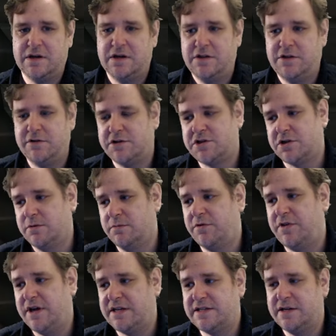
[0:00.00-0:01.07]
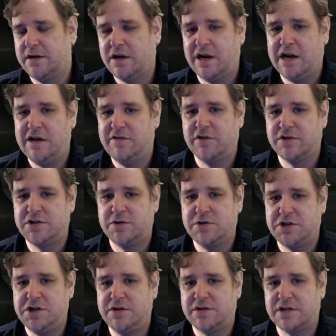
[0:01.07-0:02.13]
There are some things that will cleave onto,
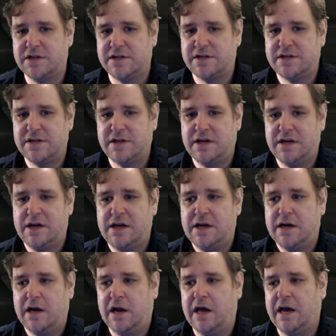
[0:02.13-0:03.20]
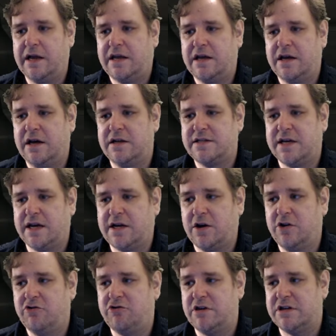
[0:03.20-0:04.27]
it's useless like uh,
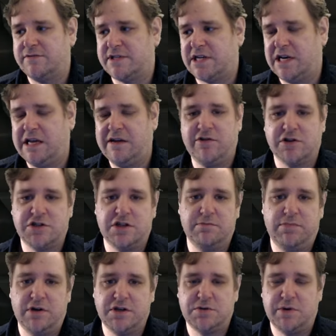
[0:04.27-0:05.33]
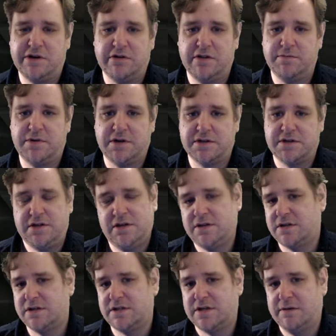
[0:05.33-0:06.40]
Tichondrius, if it's cleaving onto the bloods when you're on the boss,
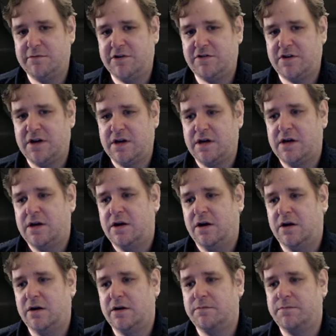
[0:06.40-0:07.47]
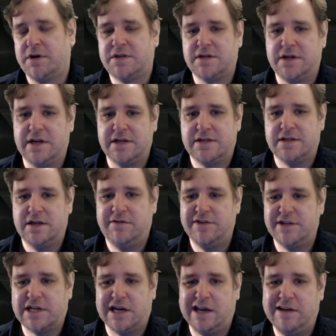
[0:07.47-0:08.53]
useless damage. On Botanist, if
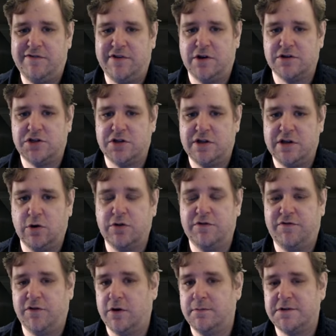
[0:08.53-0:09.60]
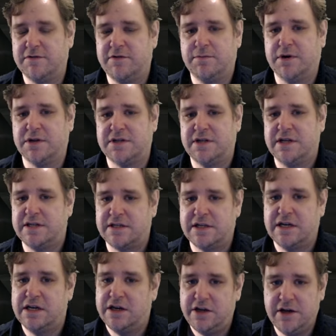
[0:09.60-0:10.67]
it's cleaving onto the other forms of the Botanist,
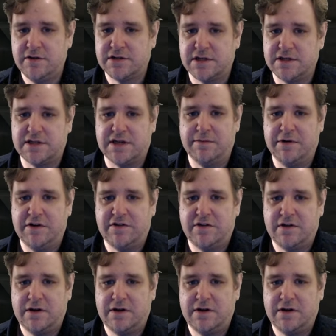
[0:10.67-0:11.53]
useless damage.